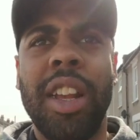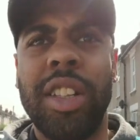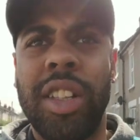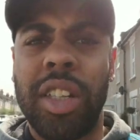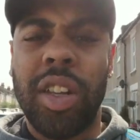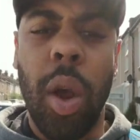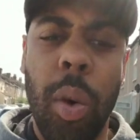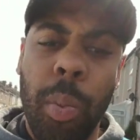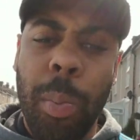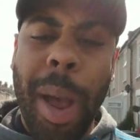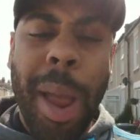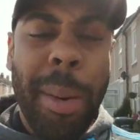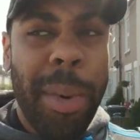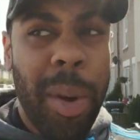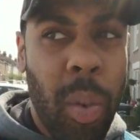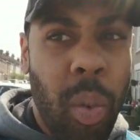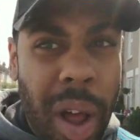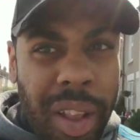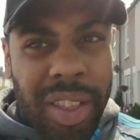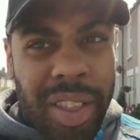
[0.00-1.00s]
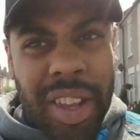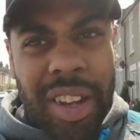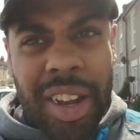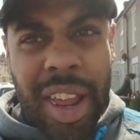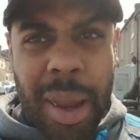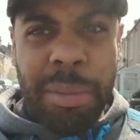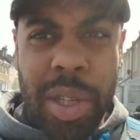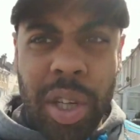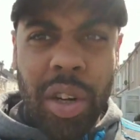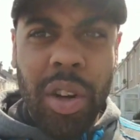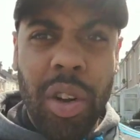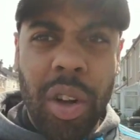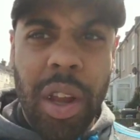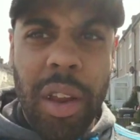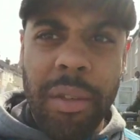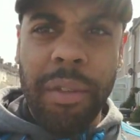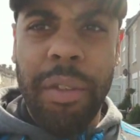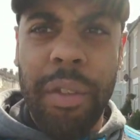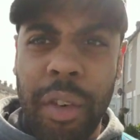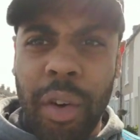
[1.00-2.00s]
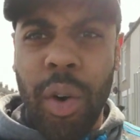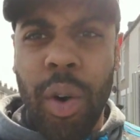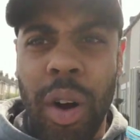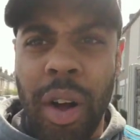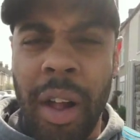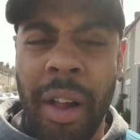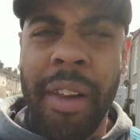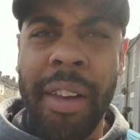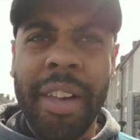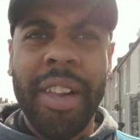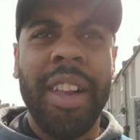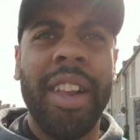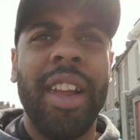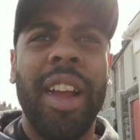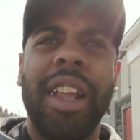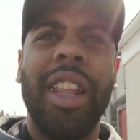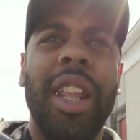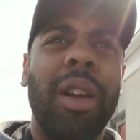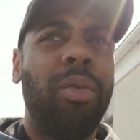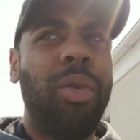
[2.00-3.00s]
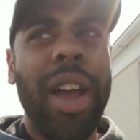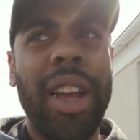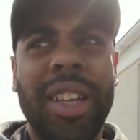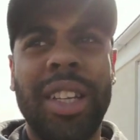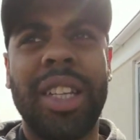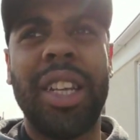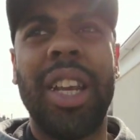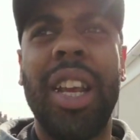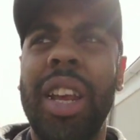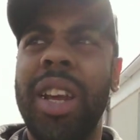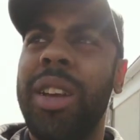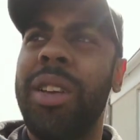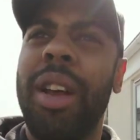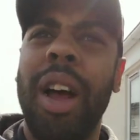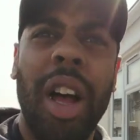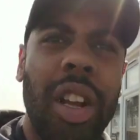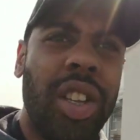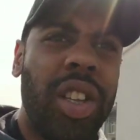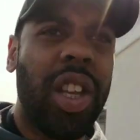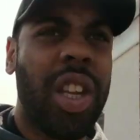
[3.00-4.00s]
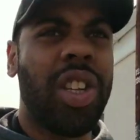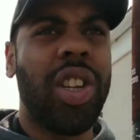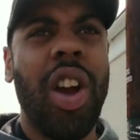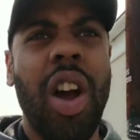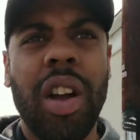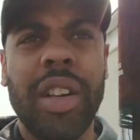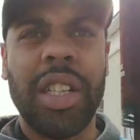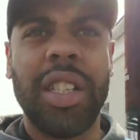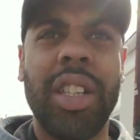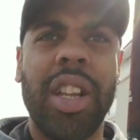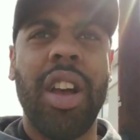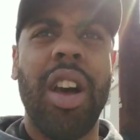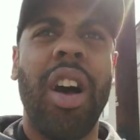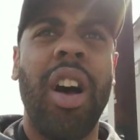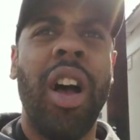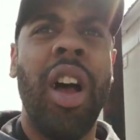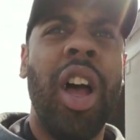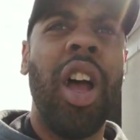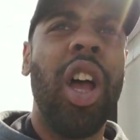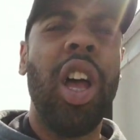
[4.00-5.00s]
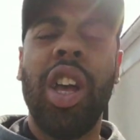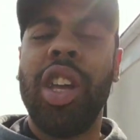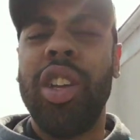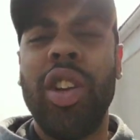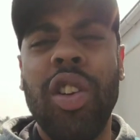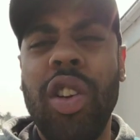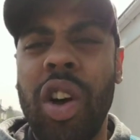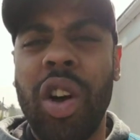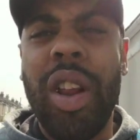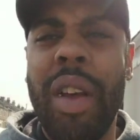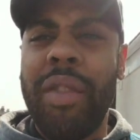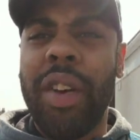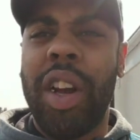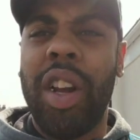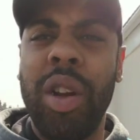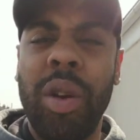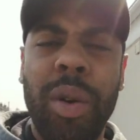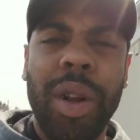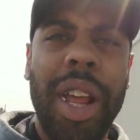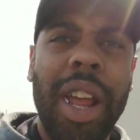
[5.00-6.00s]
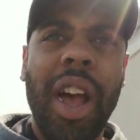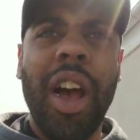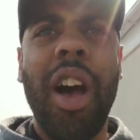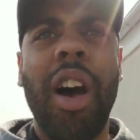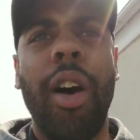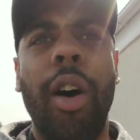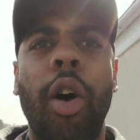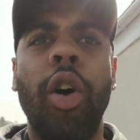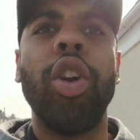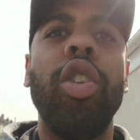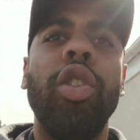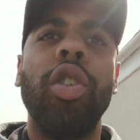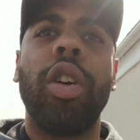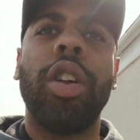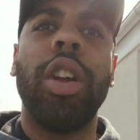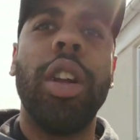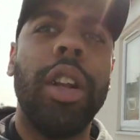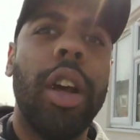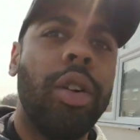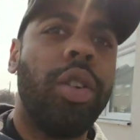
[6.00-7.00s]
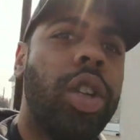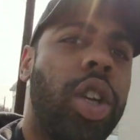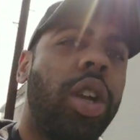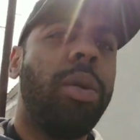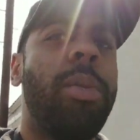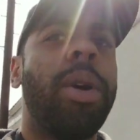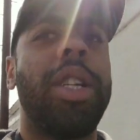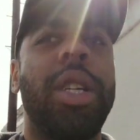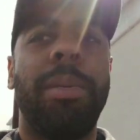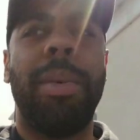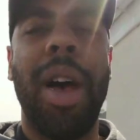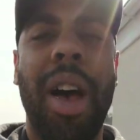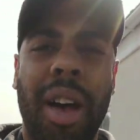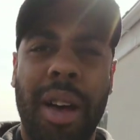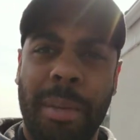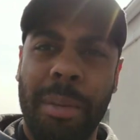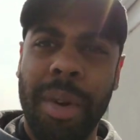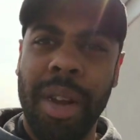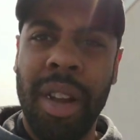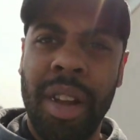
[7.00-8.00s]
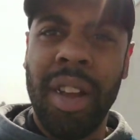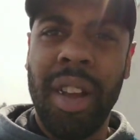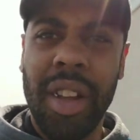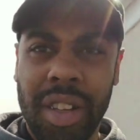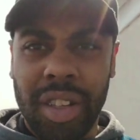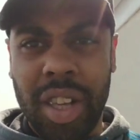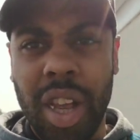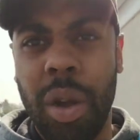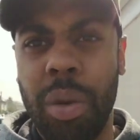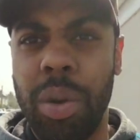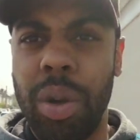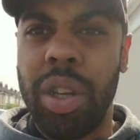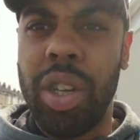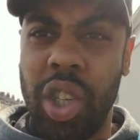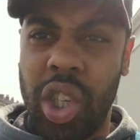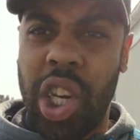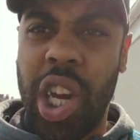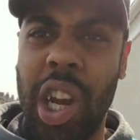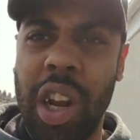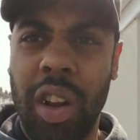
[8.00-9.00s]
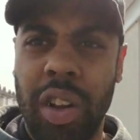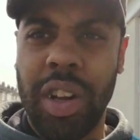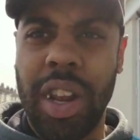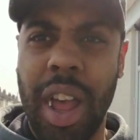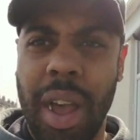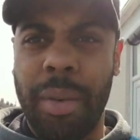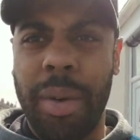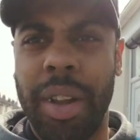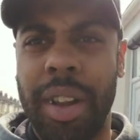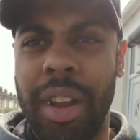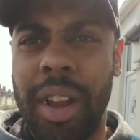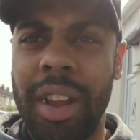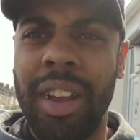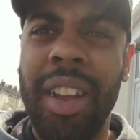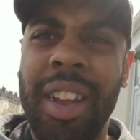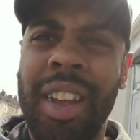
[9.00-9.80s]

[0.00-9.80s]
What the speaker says: So maybe one of the names you're looking for, and the rest, the chances are you're not going to have a clue who they are, or you're not going to know too much about them. So chill on that one.